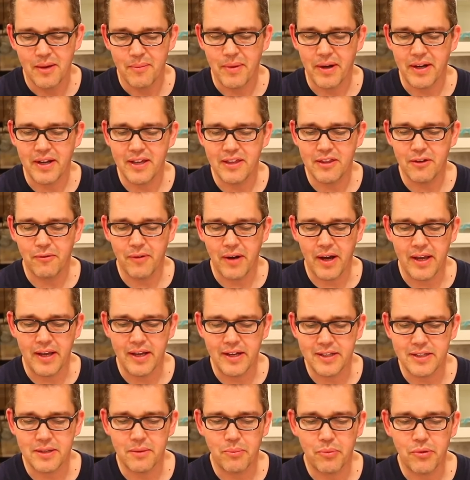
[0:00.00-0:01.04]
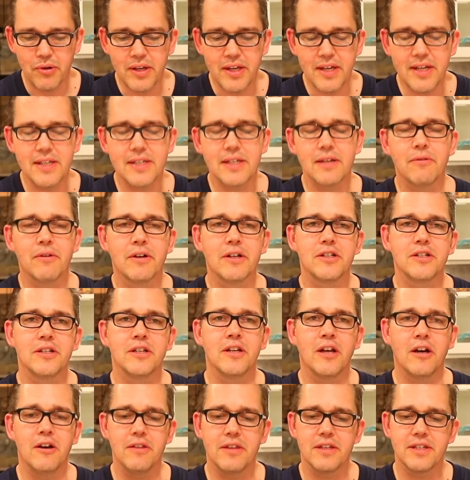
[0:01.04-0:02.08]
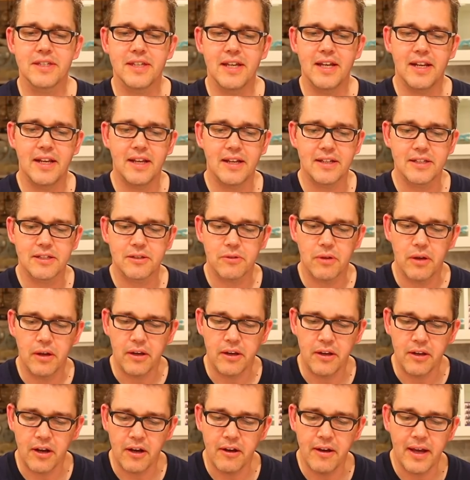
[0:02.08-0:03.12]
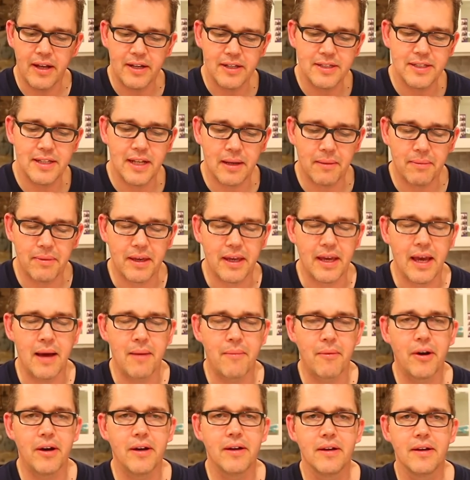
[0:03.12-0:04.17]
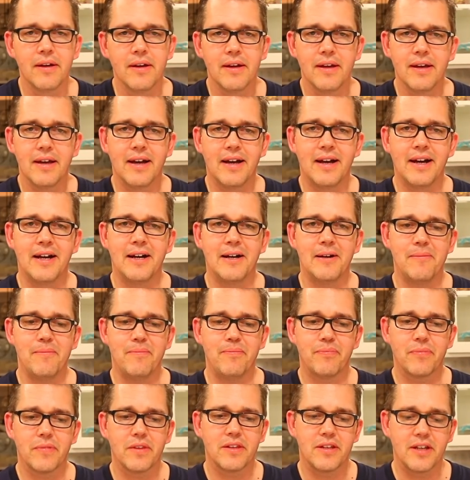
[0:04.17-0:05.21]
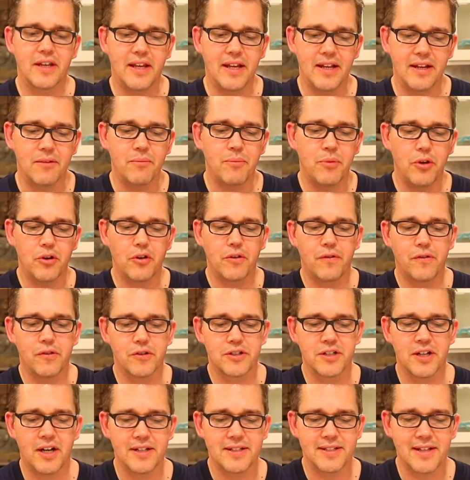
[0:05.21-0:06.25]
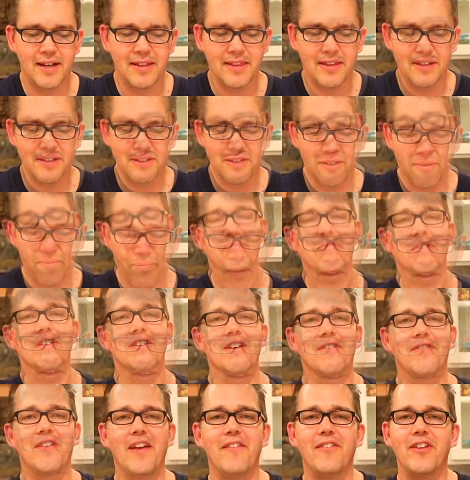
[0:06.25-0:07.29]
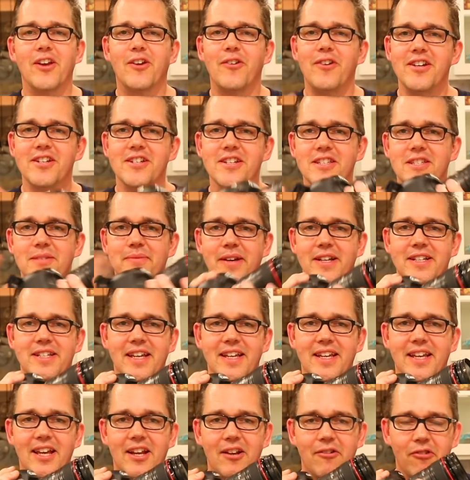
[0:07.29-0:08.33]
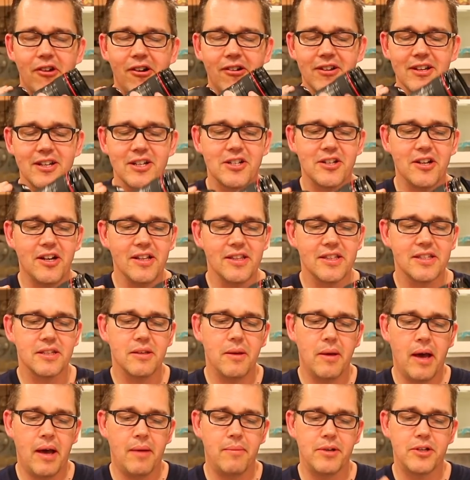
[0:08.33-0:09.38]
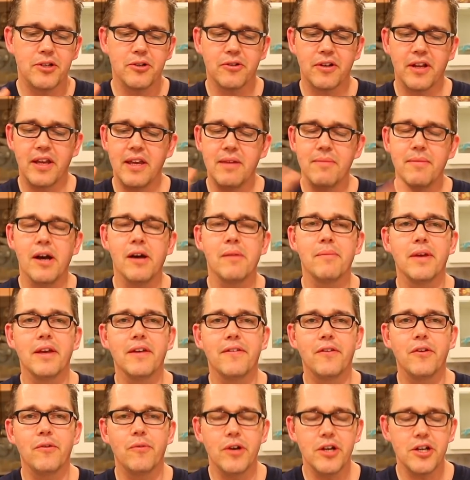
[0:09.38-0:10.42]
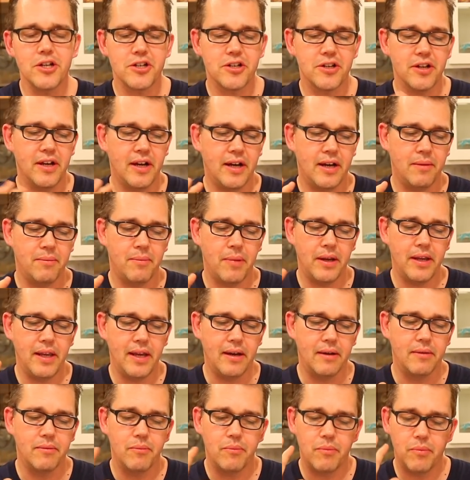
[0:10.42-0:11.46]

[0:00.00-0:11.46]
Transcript: But either way, it's pretty easy once you know the settings, you know how to set up the camera um, to get beautiful shots like this. Mm. So if you have any questions about taking rolling shots, uh, be sure to email me if you wish. Um, but yeah,